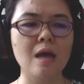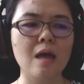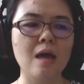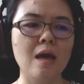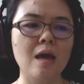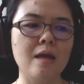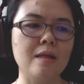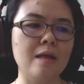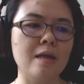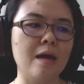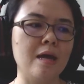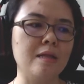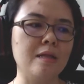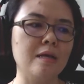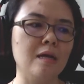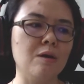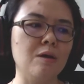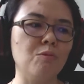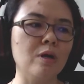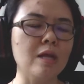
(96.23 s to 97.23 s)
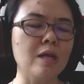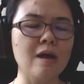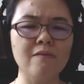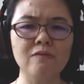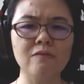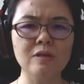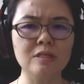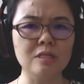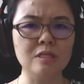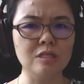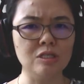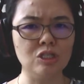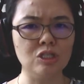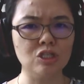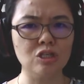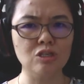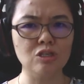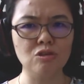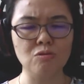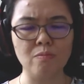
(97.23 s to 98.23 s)
And then whatever
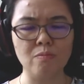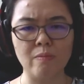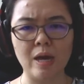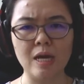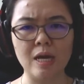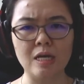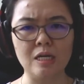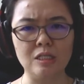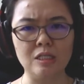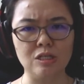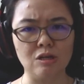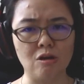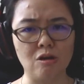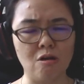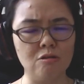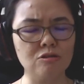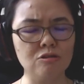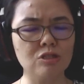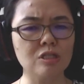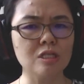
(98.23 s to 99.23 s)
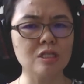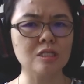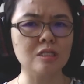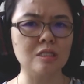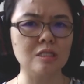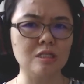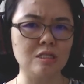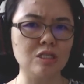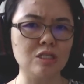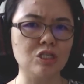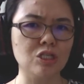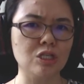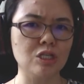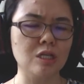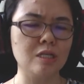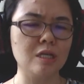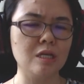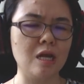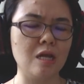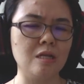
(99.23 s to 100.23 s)
decision you make is a conscious
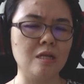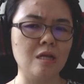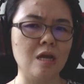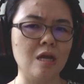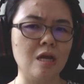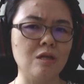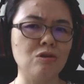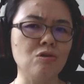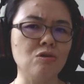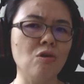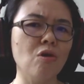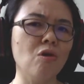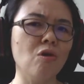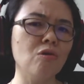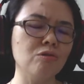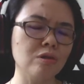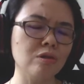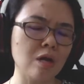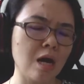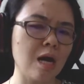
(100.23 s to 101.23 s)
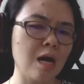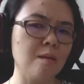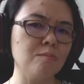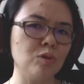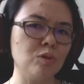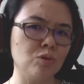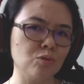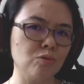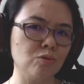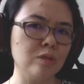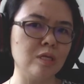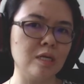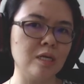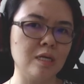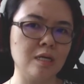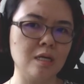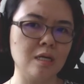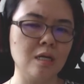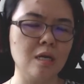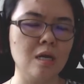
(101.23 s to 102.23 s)
decision, and then you own up to
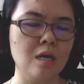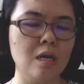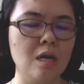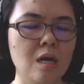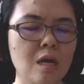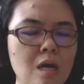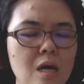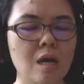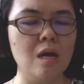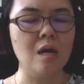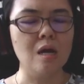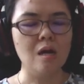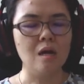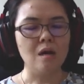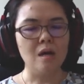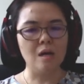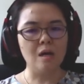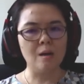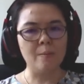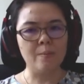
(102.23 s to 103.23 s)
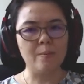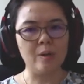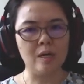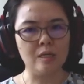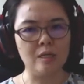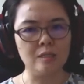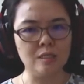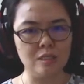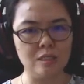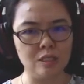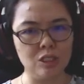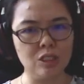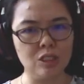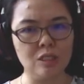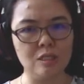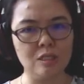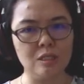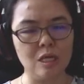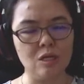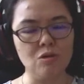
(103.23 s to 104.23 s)
the
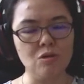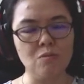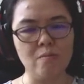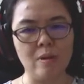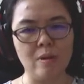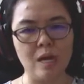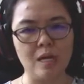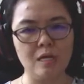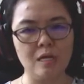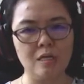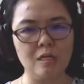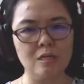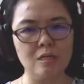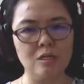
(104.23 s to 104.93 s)
decision that you make.